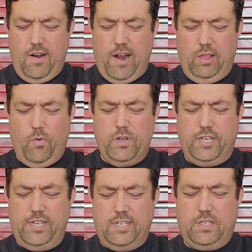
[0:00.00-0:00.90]
All right, Lord
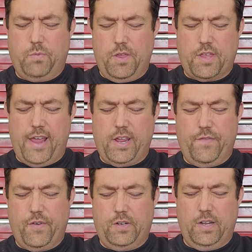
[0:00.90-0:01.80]
Jesus, we thank
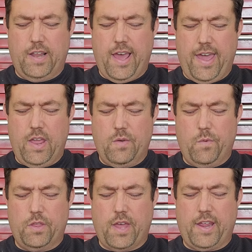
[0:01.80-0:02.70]
you for today.
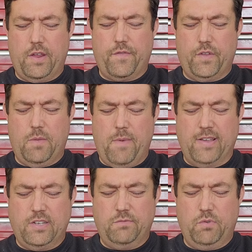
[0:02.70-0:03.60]
We thank you for the
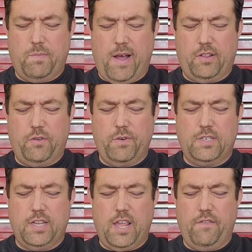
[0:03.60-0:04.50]
message we're about to
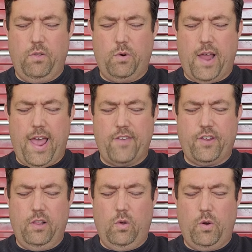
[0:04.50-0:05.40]
receive. Lord, I
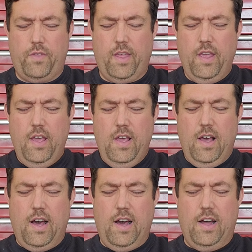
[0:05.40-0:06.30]
ask you, Lord, that
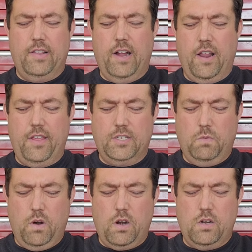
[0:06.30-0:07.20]
uh, none of these
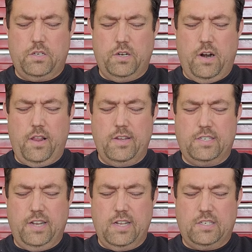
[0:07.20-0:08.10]
words or none of
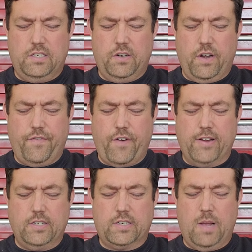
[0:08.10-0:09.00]
these sentences or any
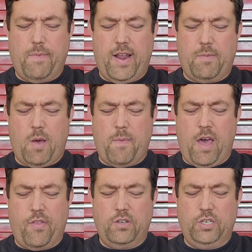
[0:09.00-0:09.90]
phrases come out of my
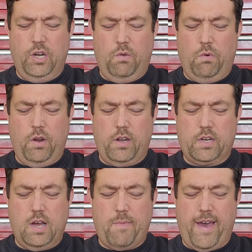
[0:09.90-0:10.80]
mouth that you don't want it
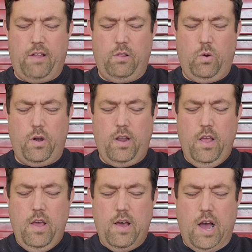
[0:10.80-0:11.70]
to come out, Lord.
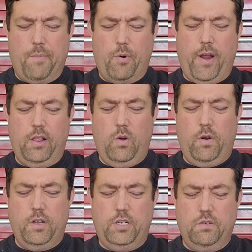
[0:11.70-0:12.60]
I pray,
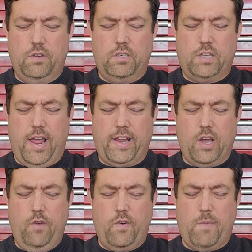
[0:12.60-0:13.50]
Lord, that you'll just take
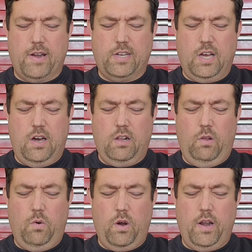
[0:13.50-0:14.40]
over my tongue,
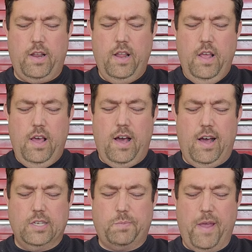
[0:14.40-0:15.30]
Lord, and
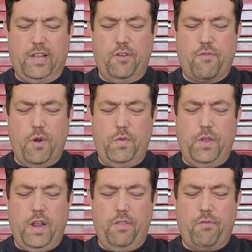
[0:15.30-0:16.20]
uh, speak the
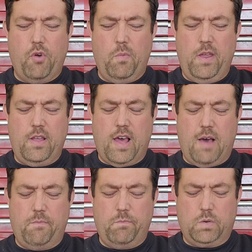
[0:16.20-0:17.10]
truth in and through me.
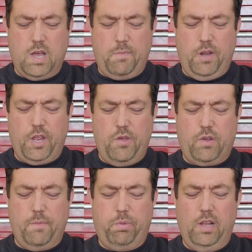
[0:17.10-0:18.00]
I'm coming to
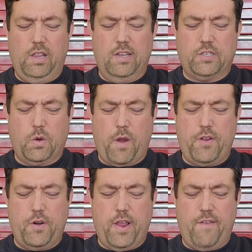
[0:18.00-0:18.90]
you completely
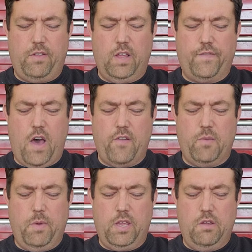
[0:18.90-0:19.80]
surrendered, Heavenly Father,
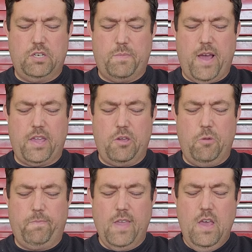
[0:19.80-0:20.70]
to be used by
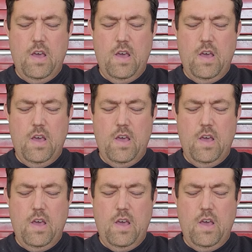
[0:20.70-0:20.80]
you.